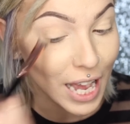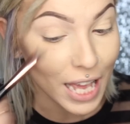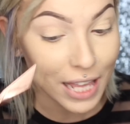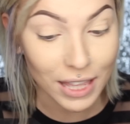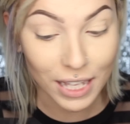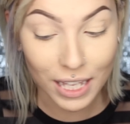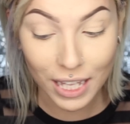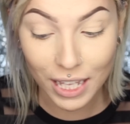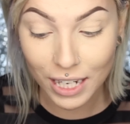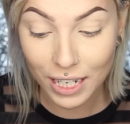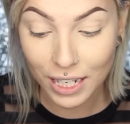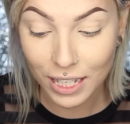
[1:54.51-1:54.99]
and
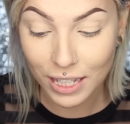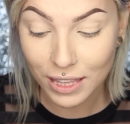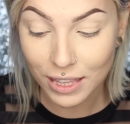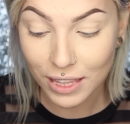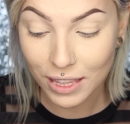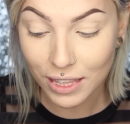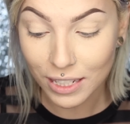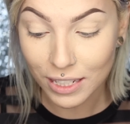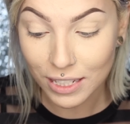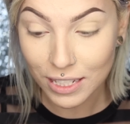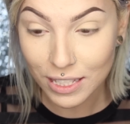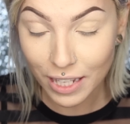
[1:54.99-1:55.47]
then
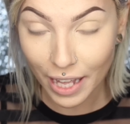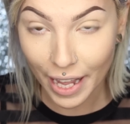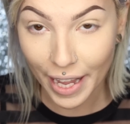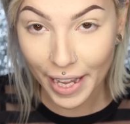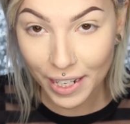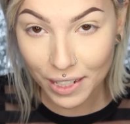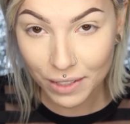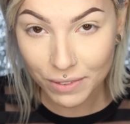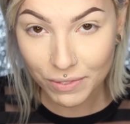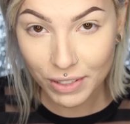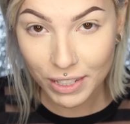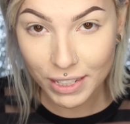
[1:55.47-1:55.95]
the
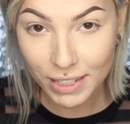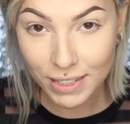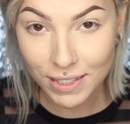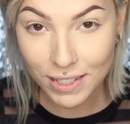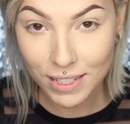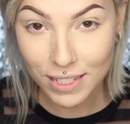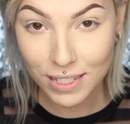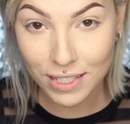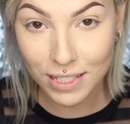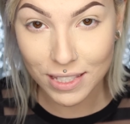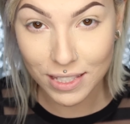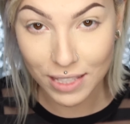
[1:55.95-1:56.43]
side of it
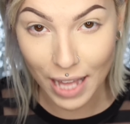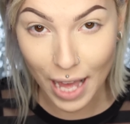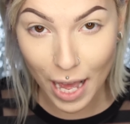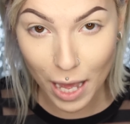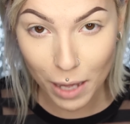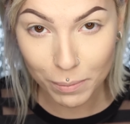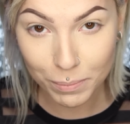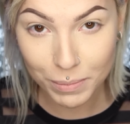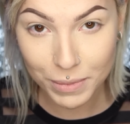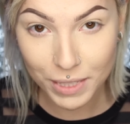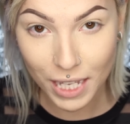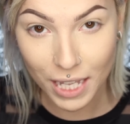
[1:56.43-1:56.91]

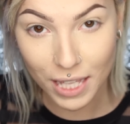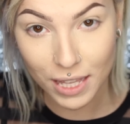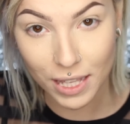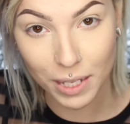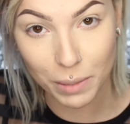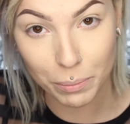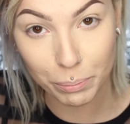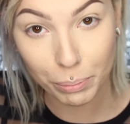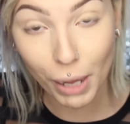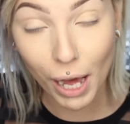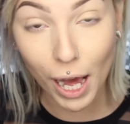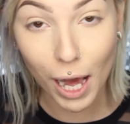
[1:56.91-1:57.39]
snapped and
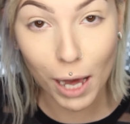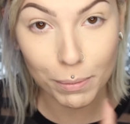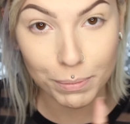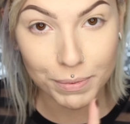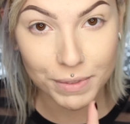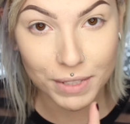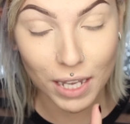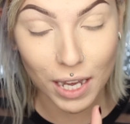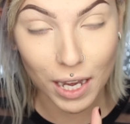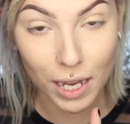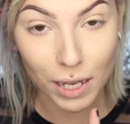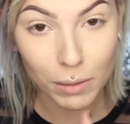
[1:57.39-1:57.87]
then
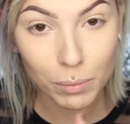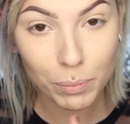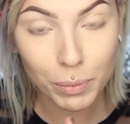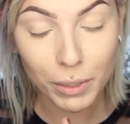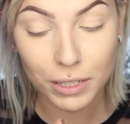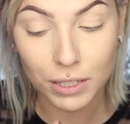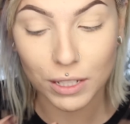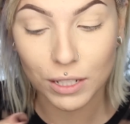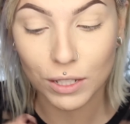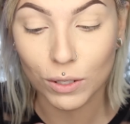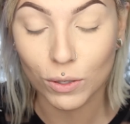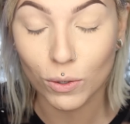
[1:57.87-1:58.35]
popped up
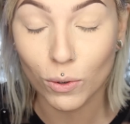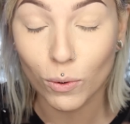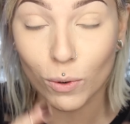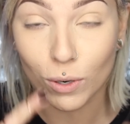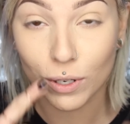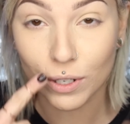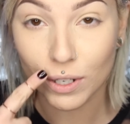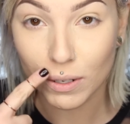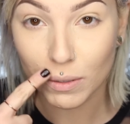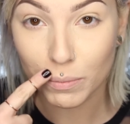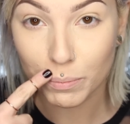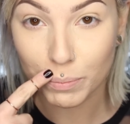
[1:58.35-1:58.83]
and then the
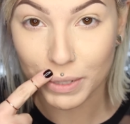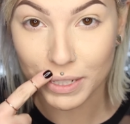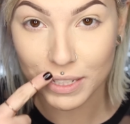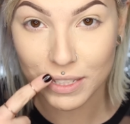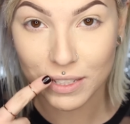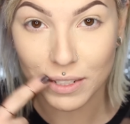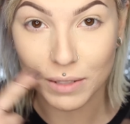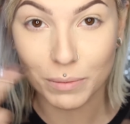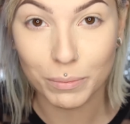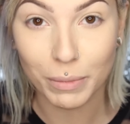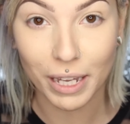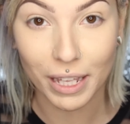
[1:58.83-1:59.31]
corner
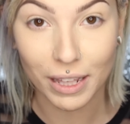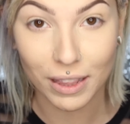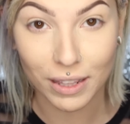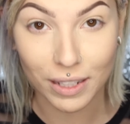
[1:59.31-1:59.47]
busted my